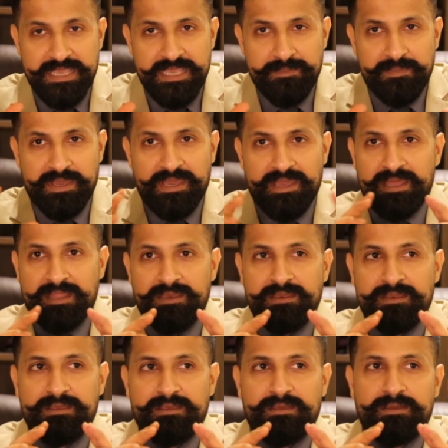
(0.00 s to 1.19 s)
and
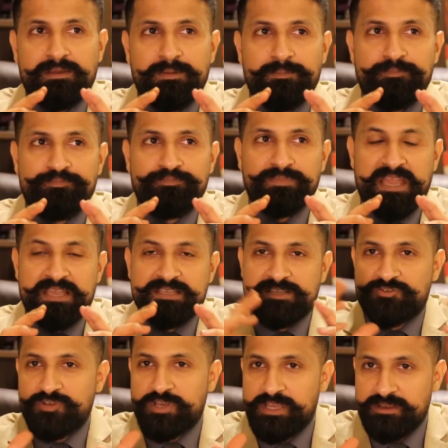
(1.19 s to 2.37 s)
as a
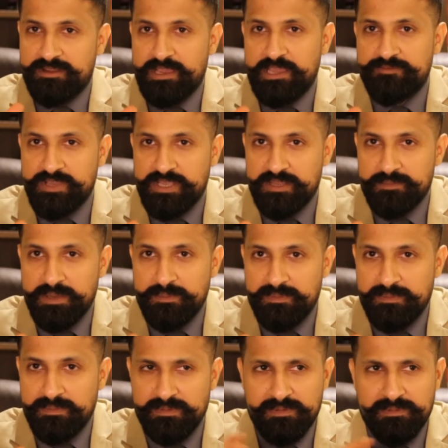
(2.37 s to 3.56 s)
trainer, I train my
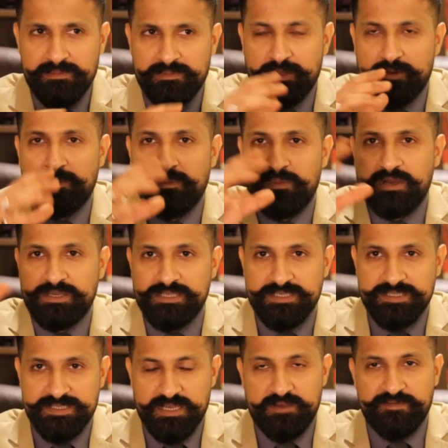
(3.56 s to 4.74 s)
marketing
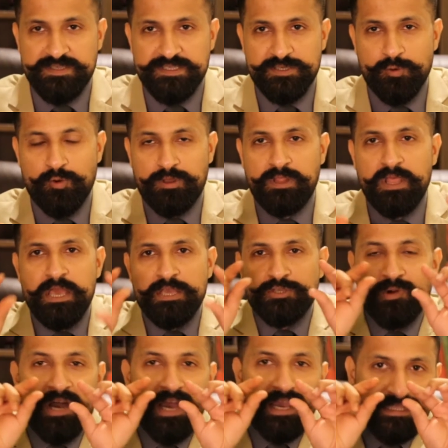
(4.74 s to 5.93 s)
staff and so on. So
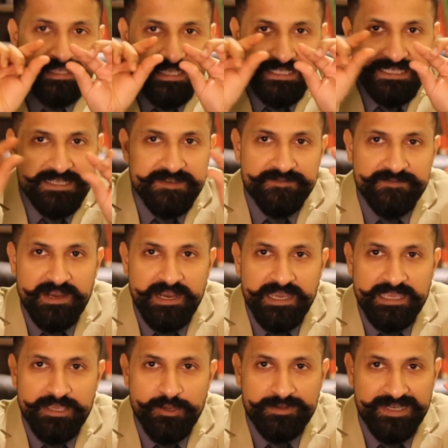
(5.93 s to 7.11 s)
identifying
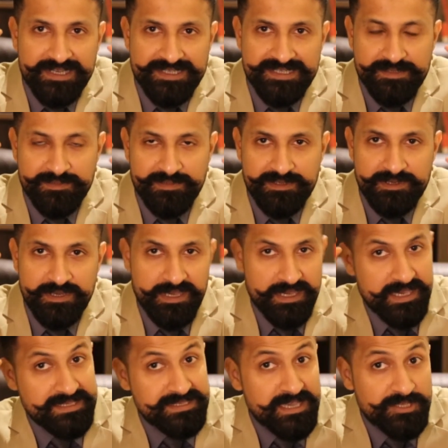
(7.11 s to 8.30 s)
your customer is
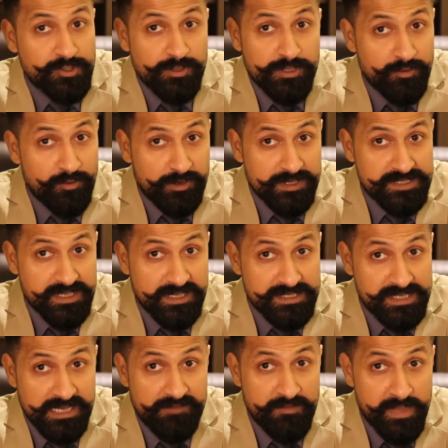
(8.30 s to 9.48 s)
actually a rocket science, and I
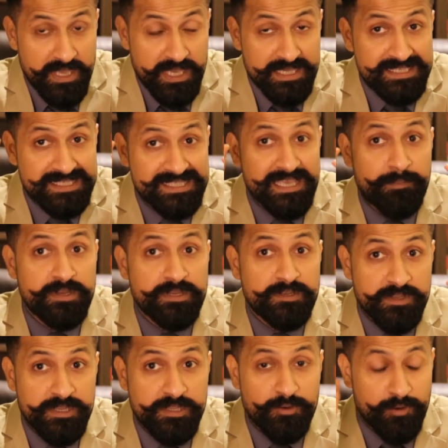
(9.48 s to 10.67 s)
will make a separate
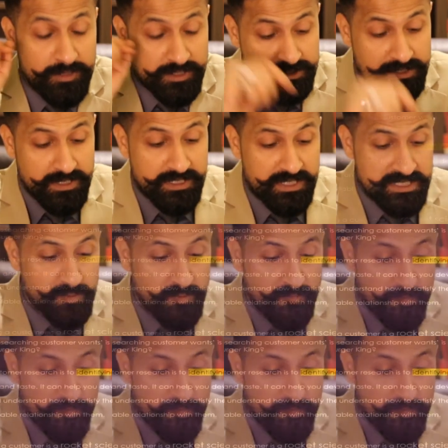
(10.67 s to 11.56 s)
video on it. Let's move on.